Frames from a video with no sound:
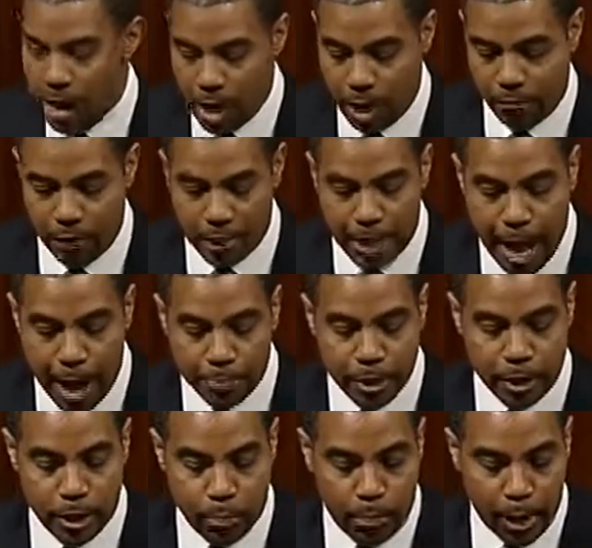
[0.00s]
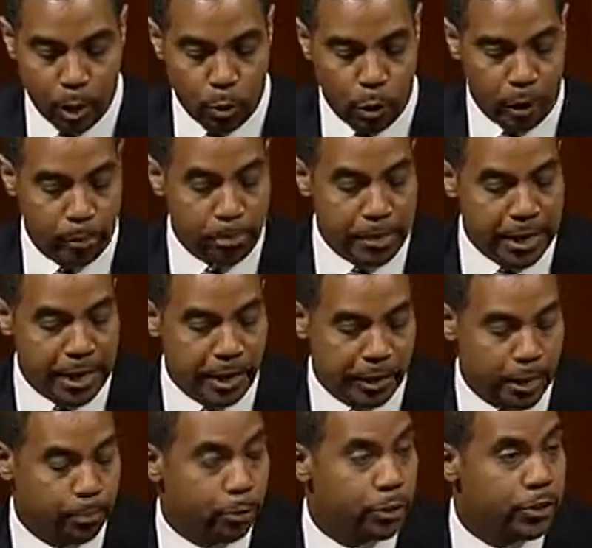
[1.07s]
If adopted, the bill will
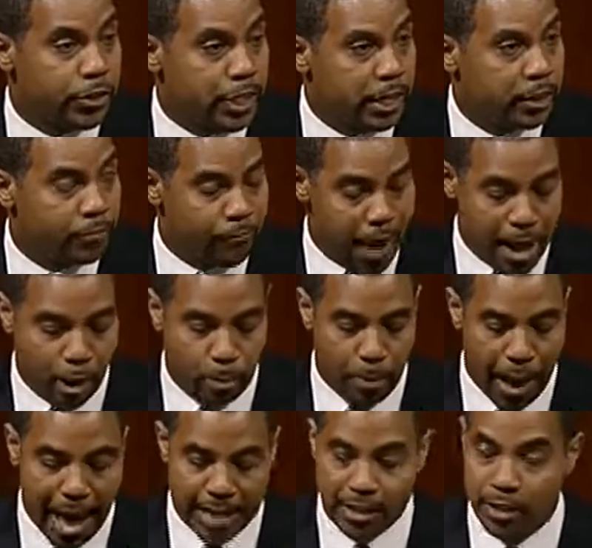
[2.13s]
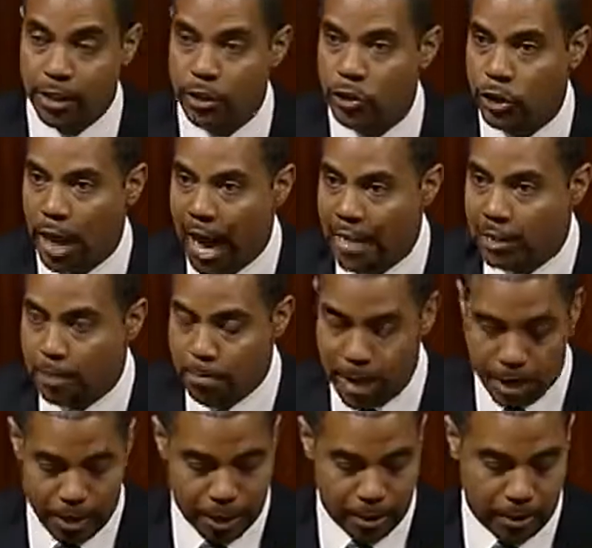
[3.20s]
immediately proceed to final passage as
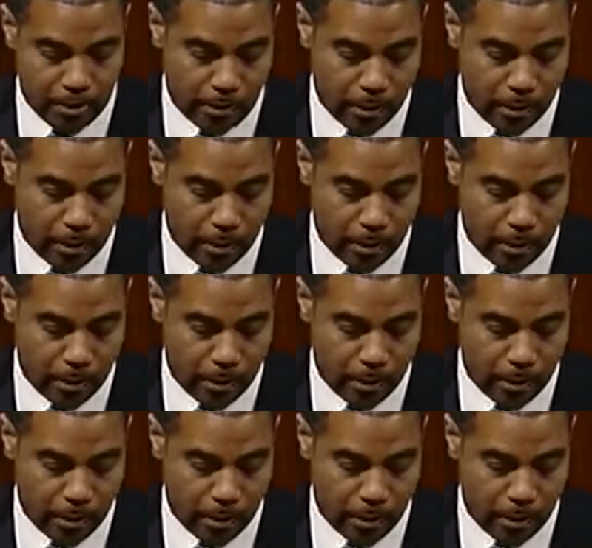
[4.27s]
amended.